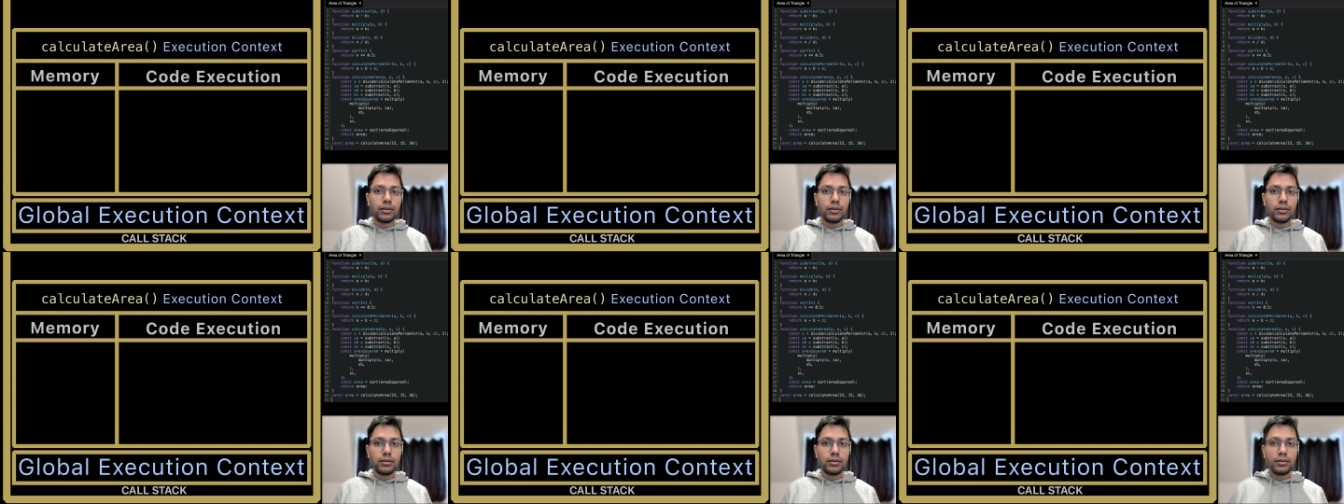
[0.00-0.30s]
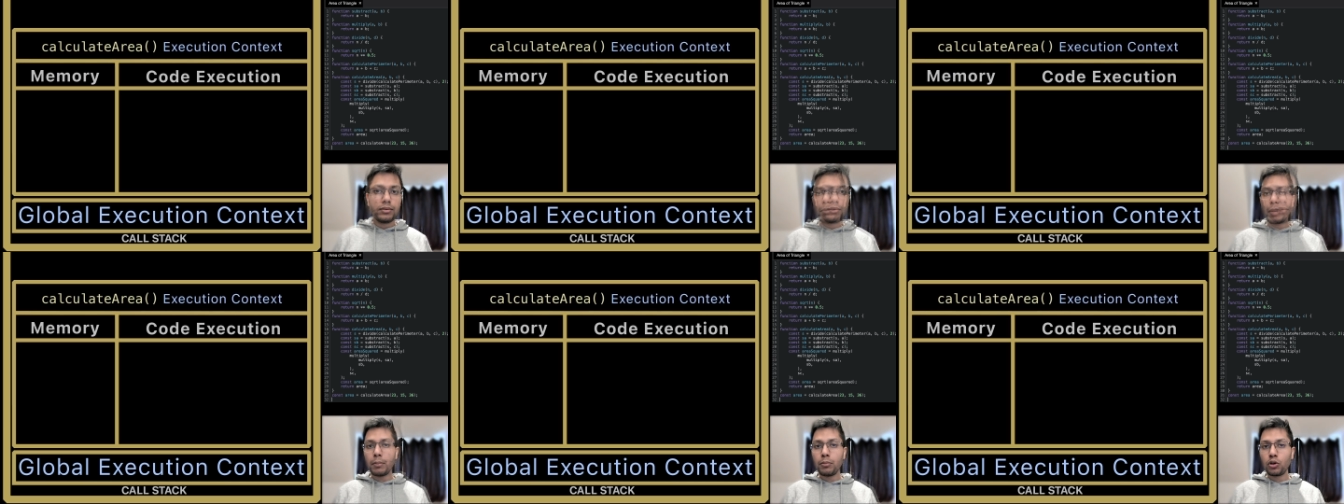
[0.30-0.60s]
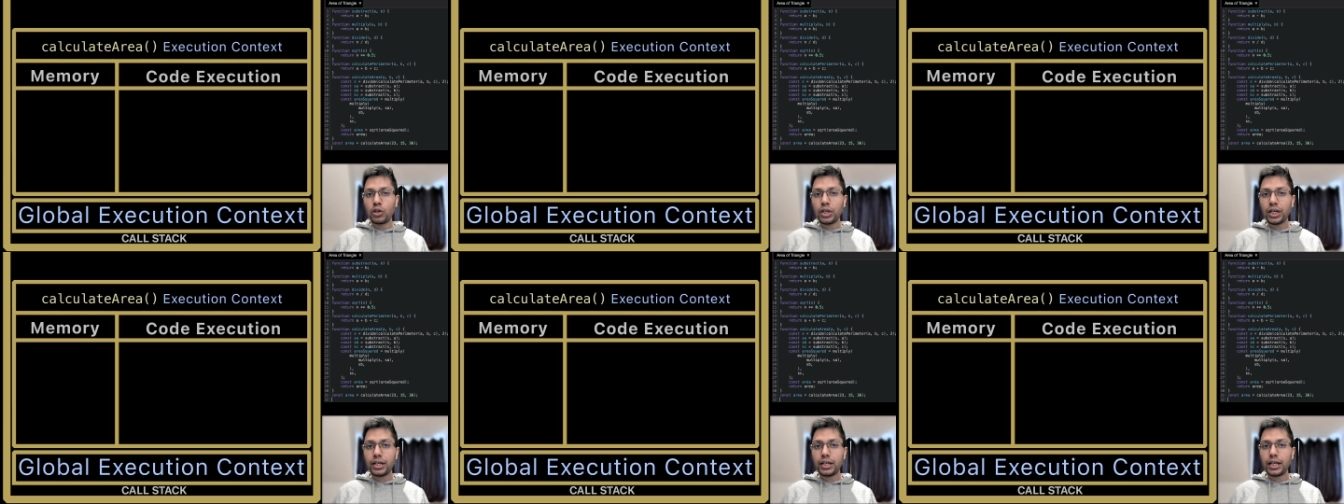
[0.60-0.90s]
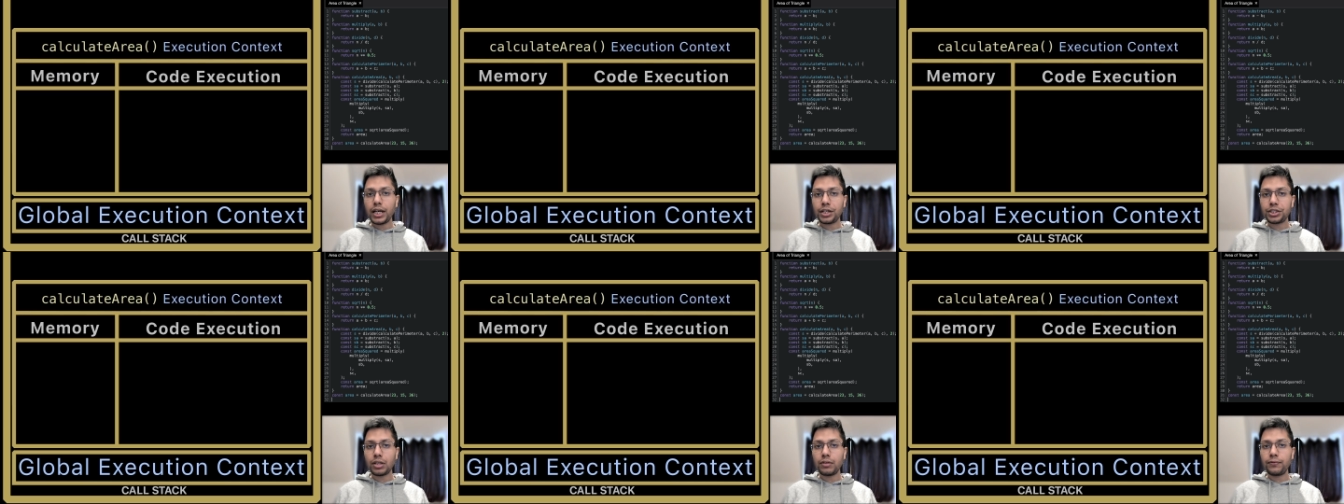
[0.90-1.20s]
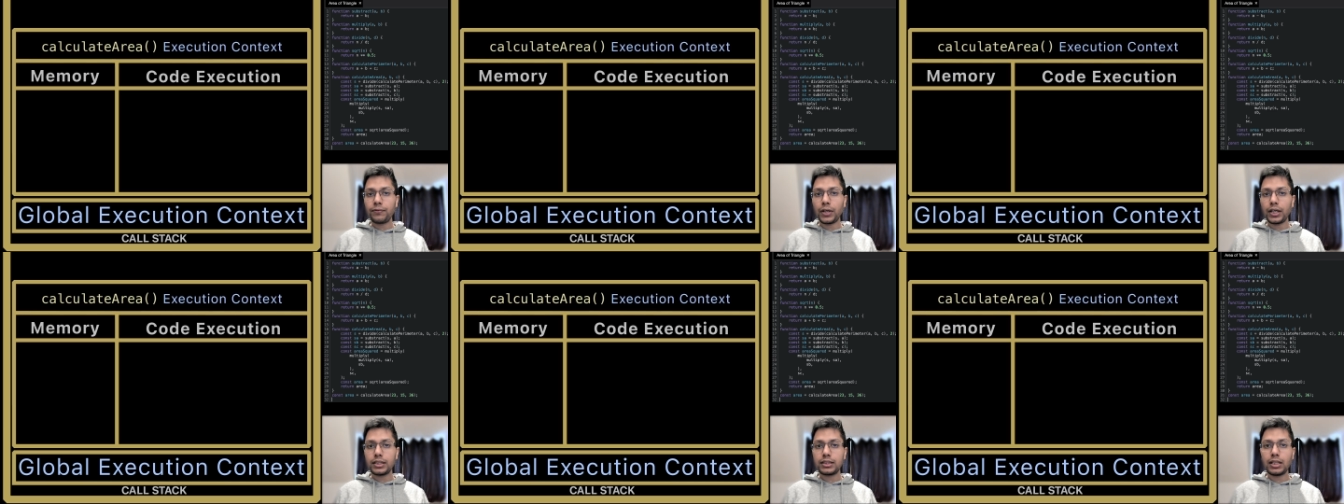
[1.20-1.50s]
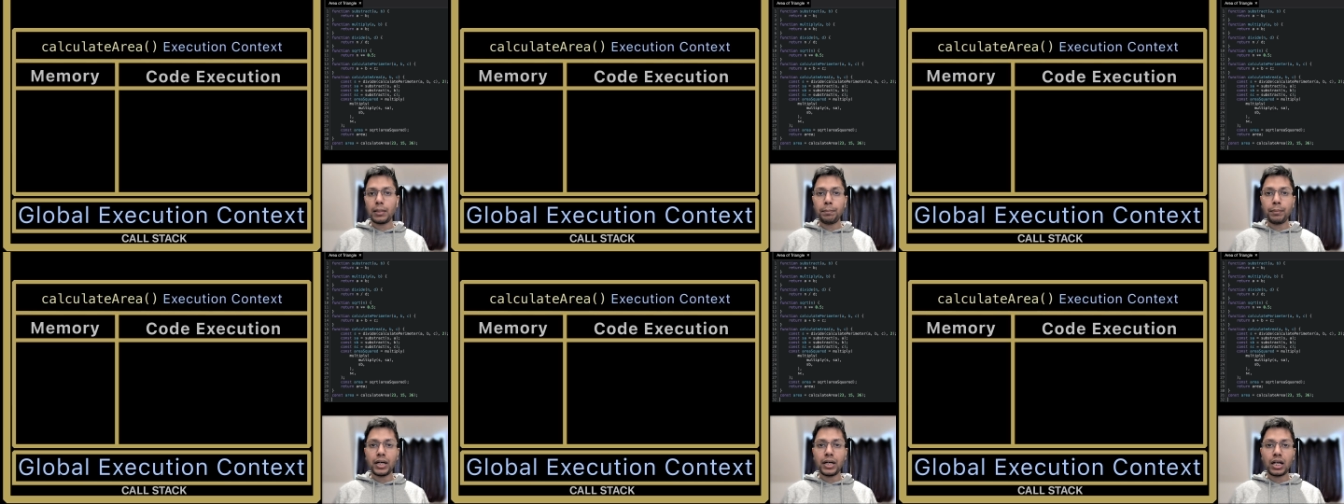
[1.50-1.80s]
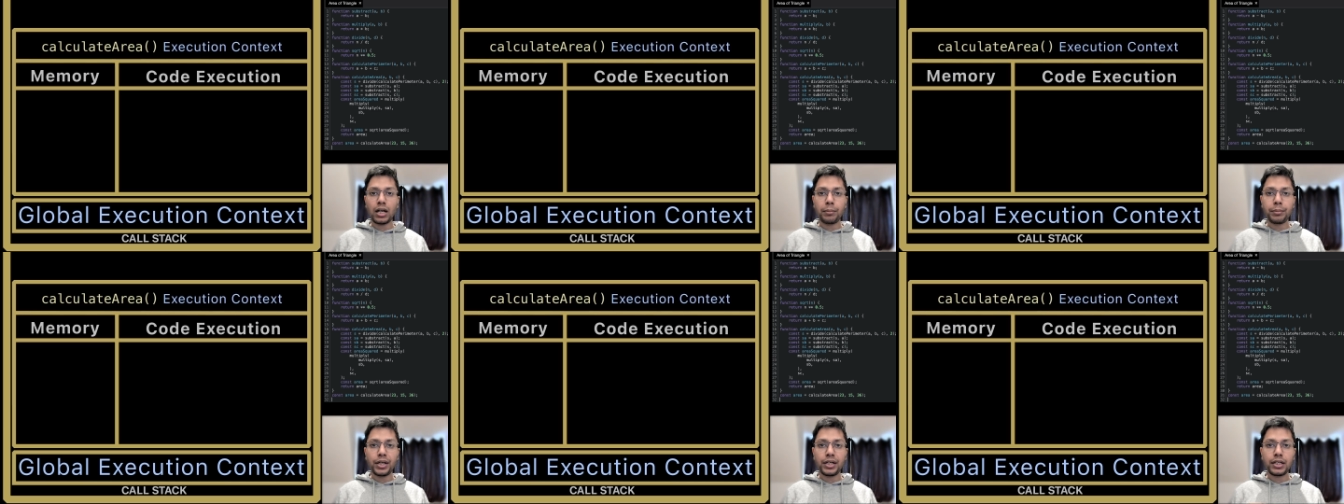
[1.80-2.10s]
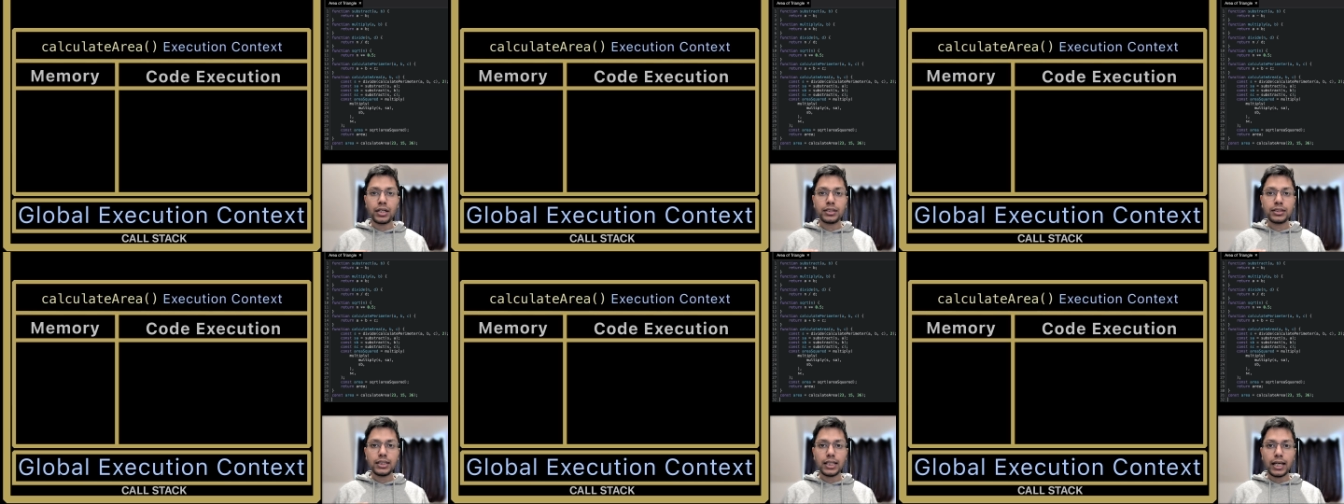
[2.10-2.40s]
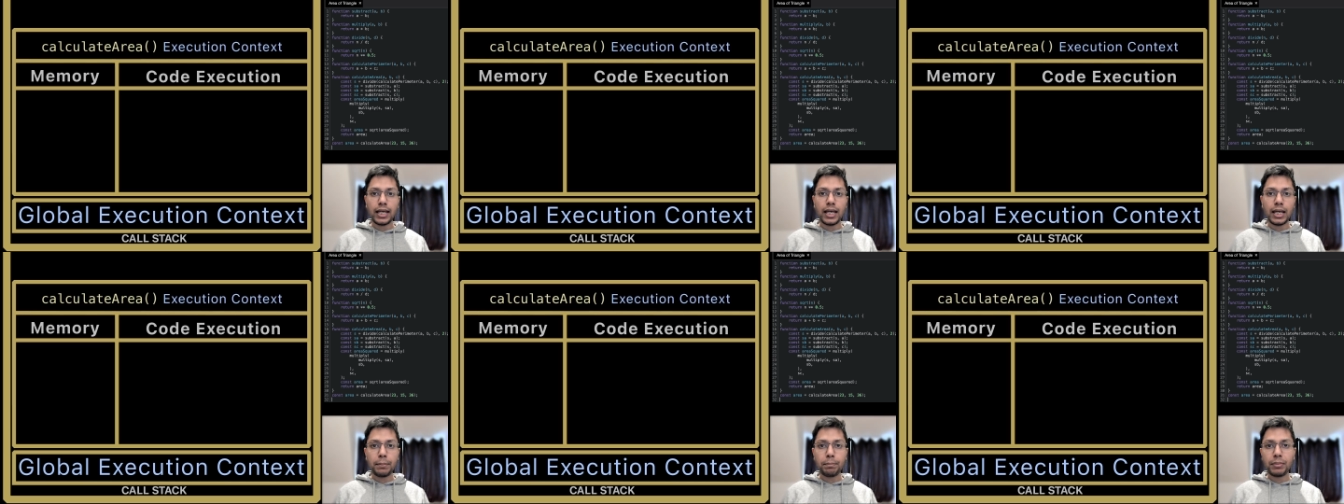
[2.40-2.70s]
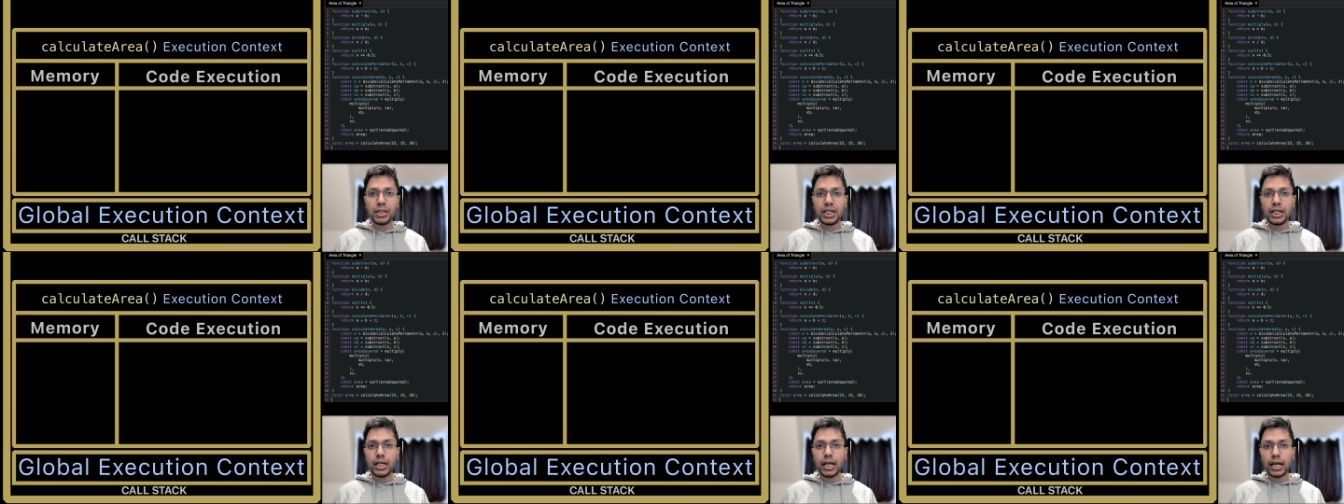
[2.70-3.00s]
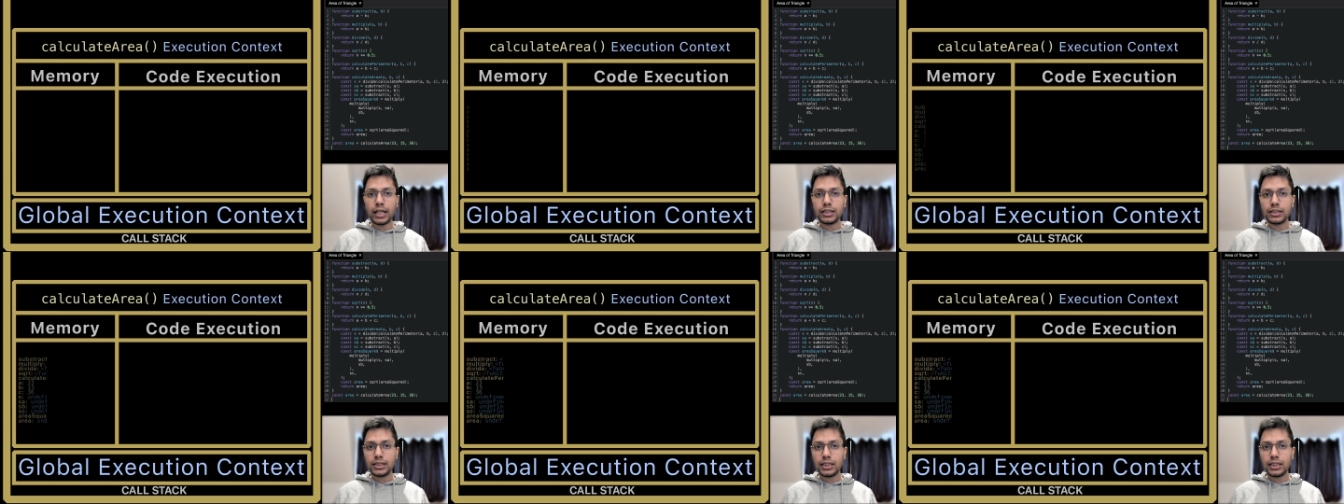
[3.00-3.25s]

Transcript: In the memory creation phase, the parameters A, B and